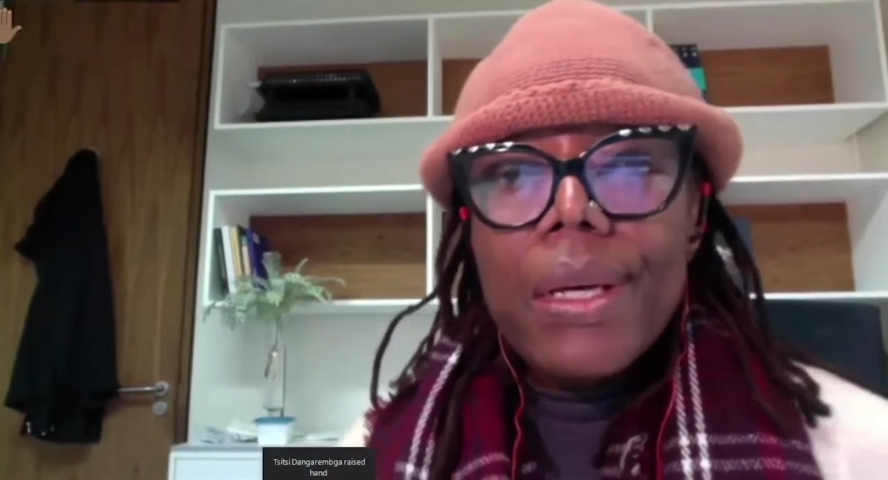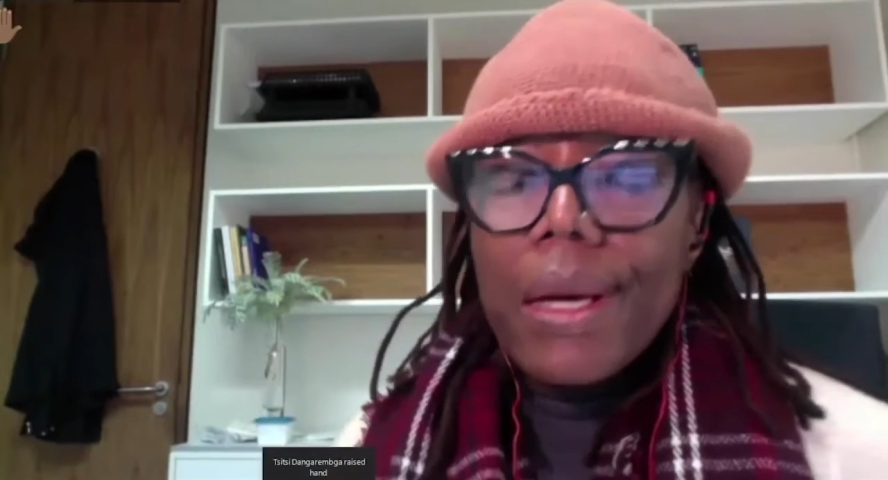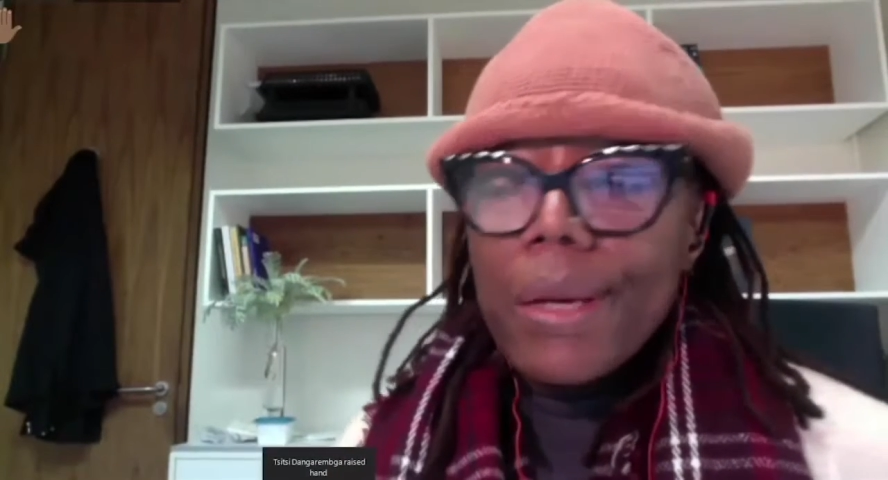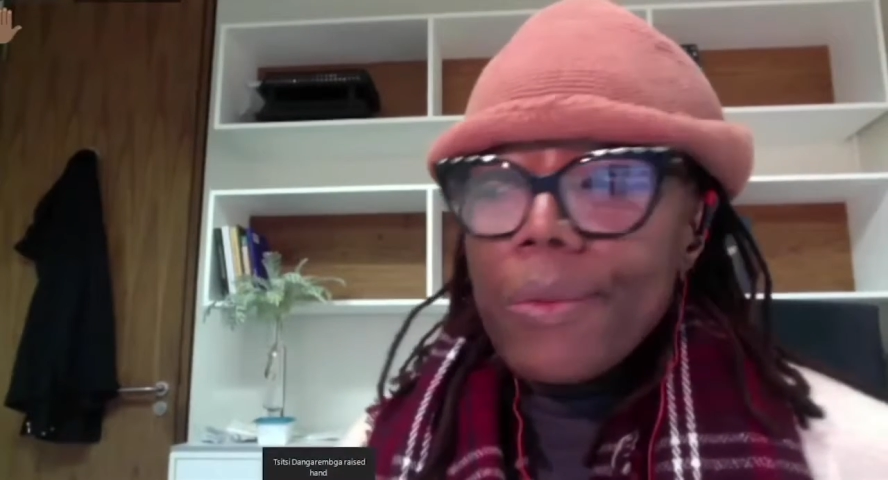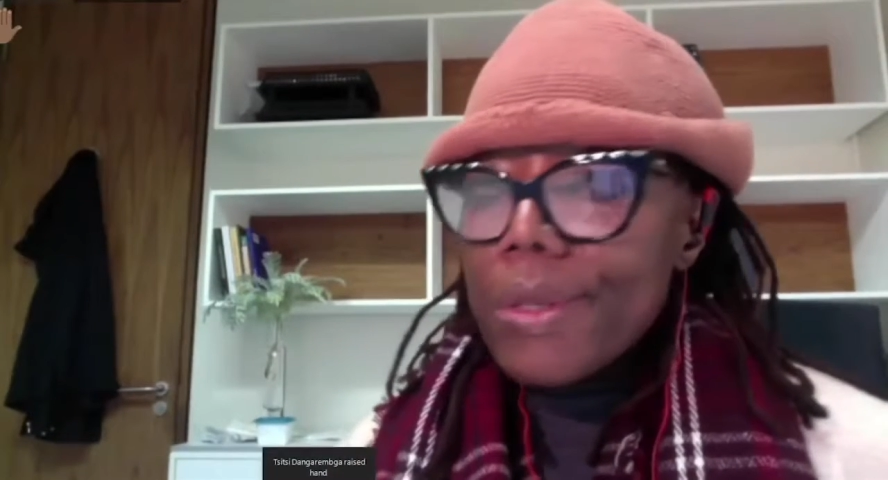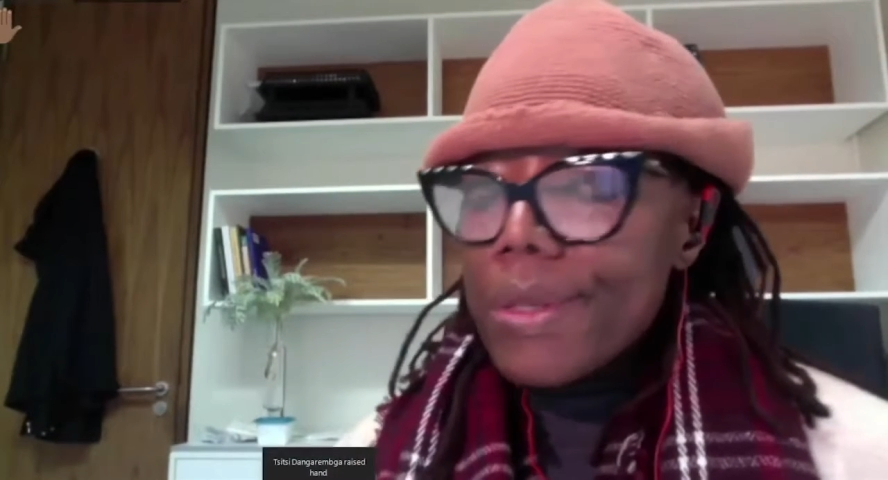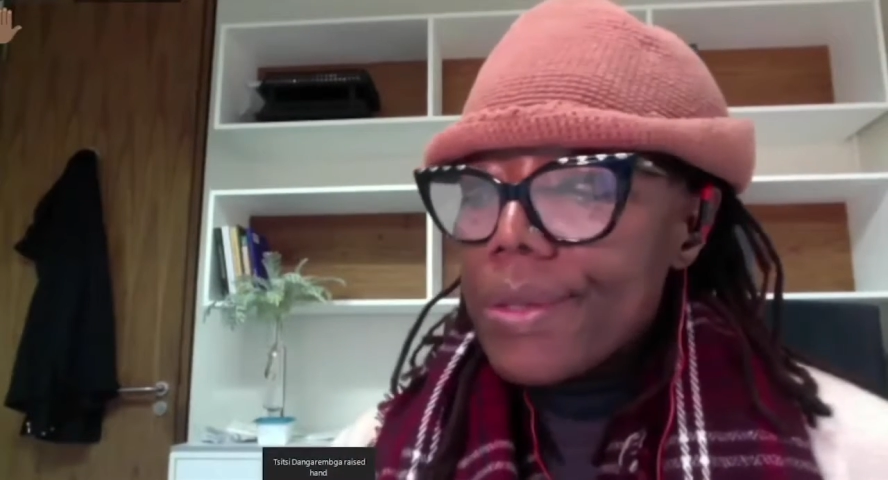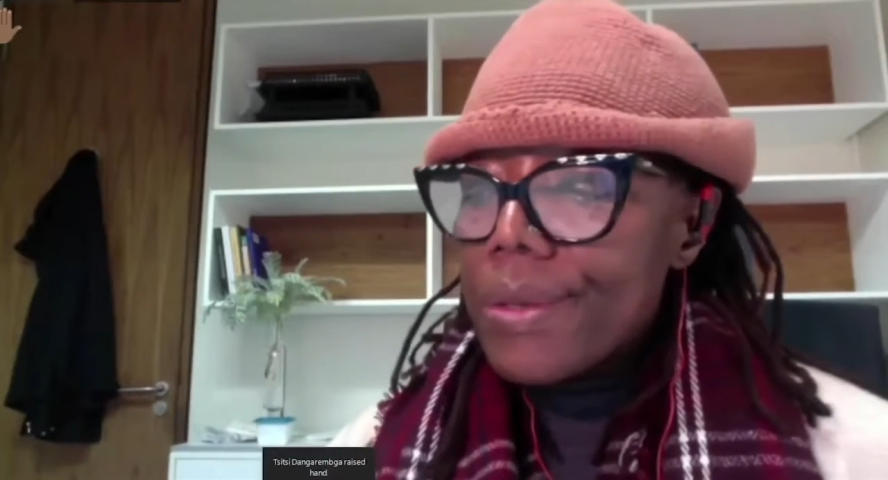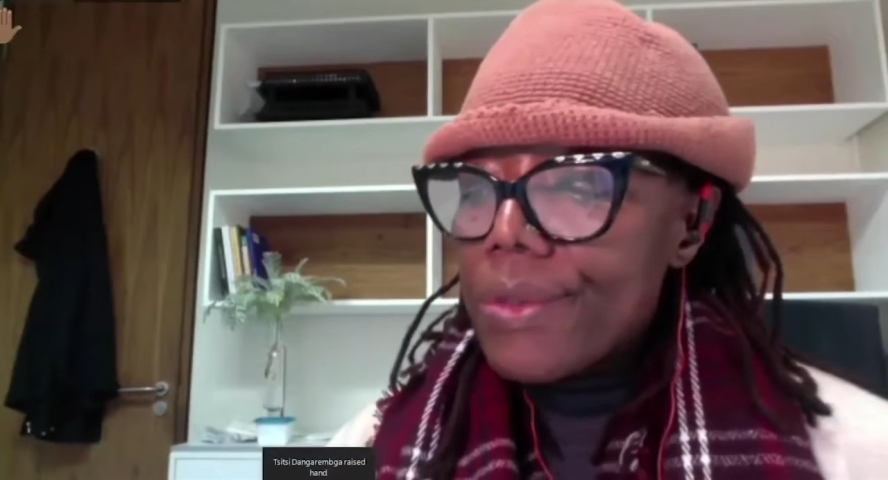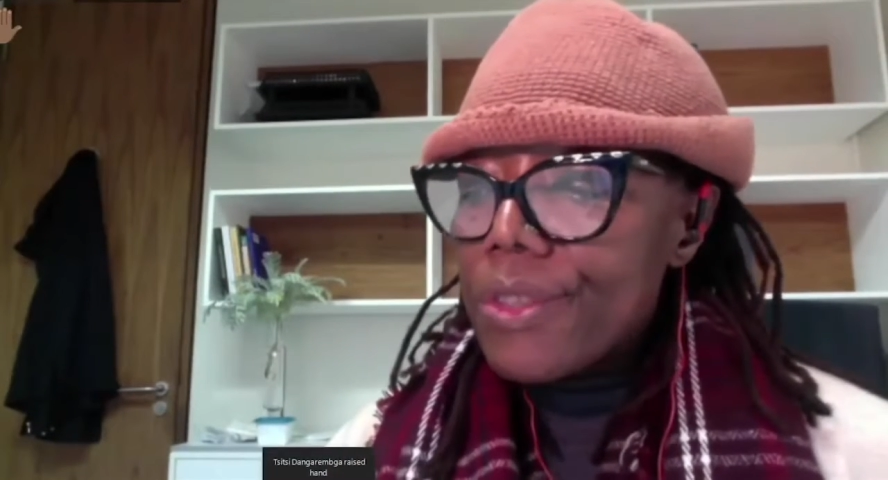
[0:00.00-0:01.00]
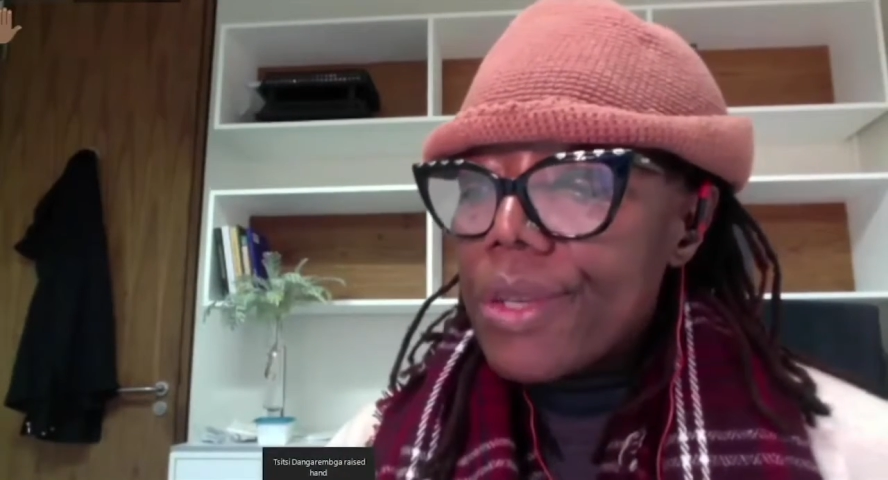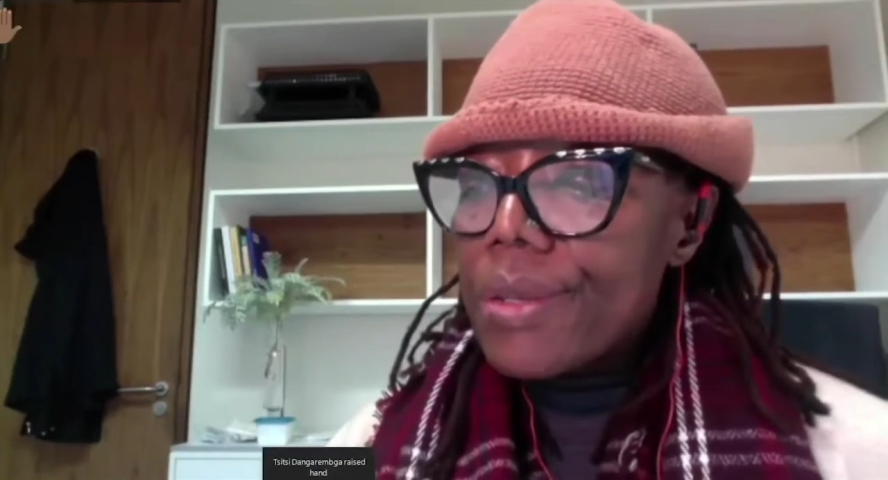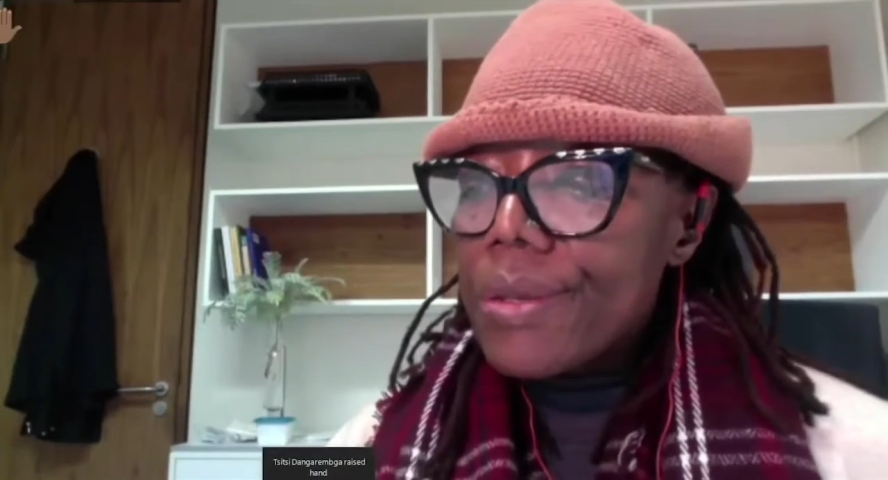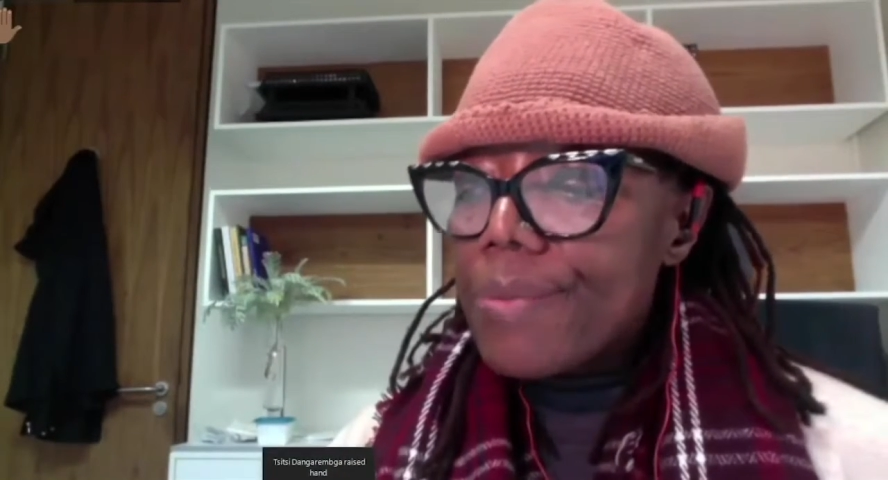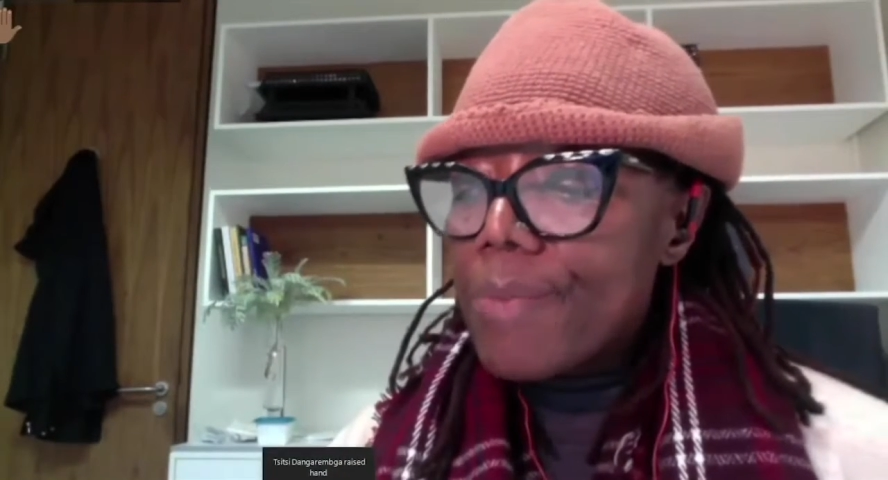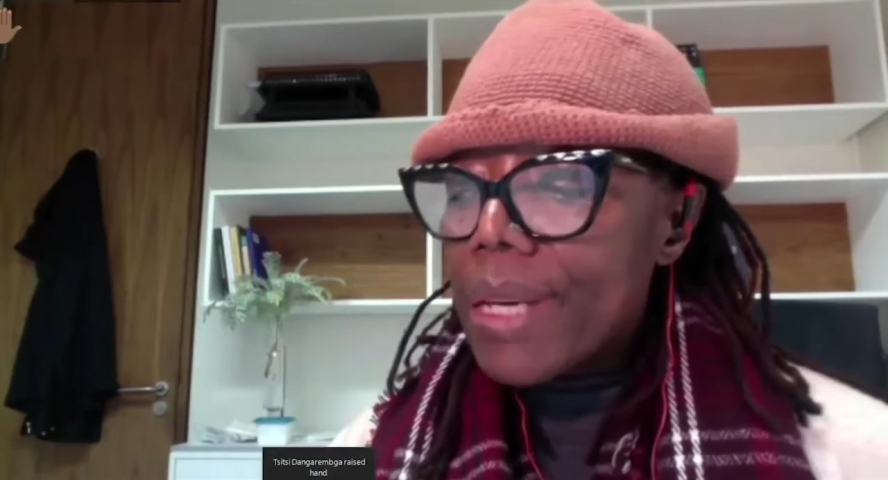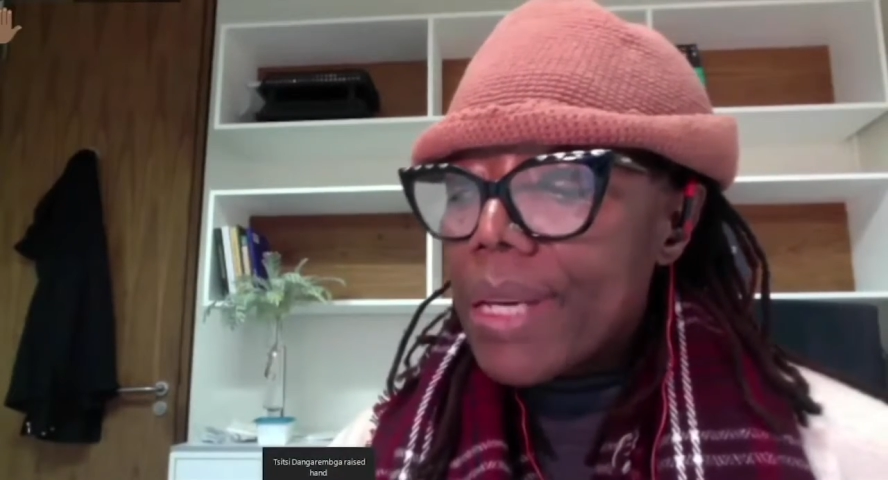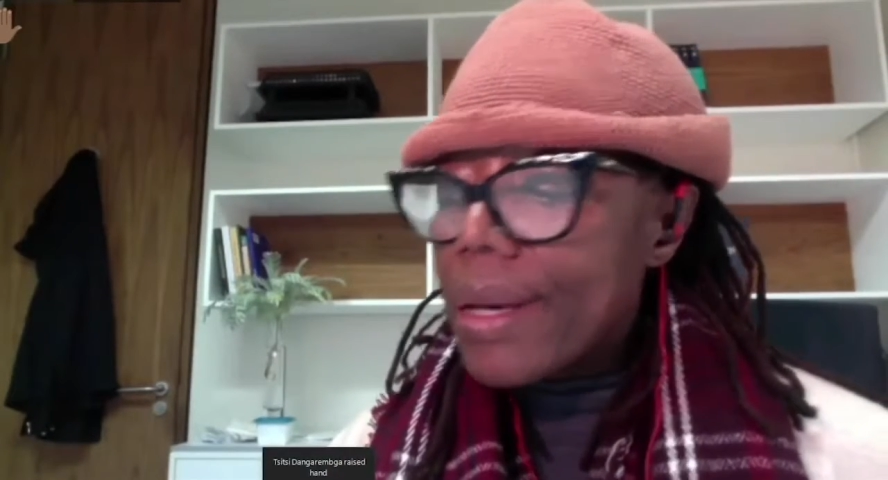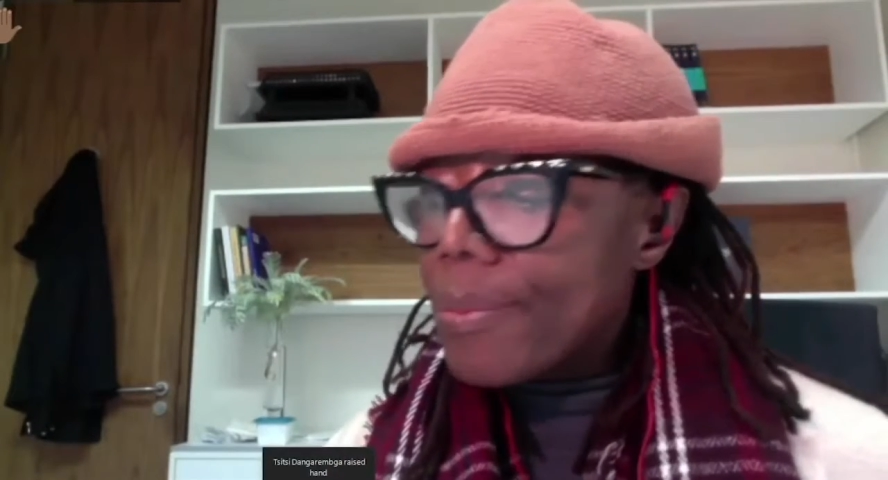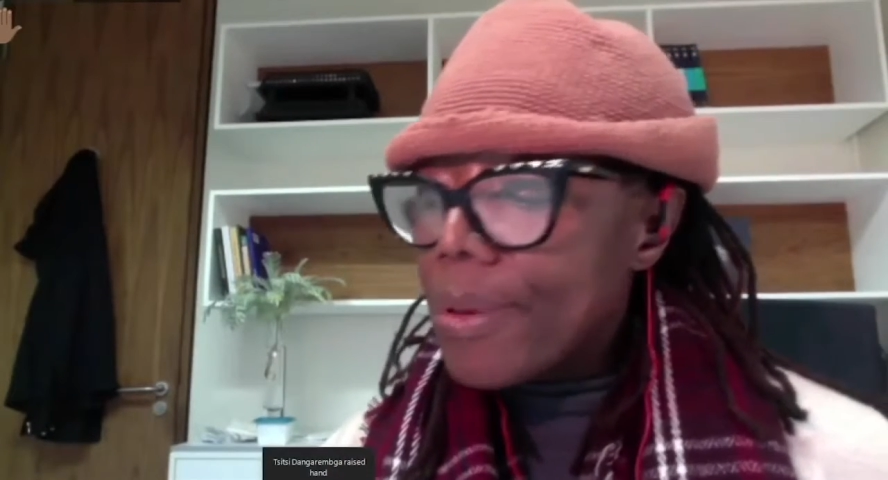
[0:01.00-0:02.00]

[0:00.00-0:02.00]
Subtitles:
I wanted to just pick up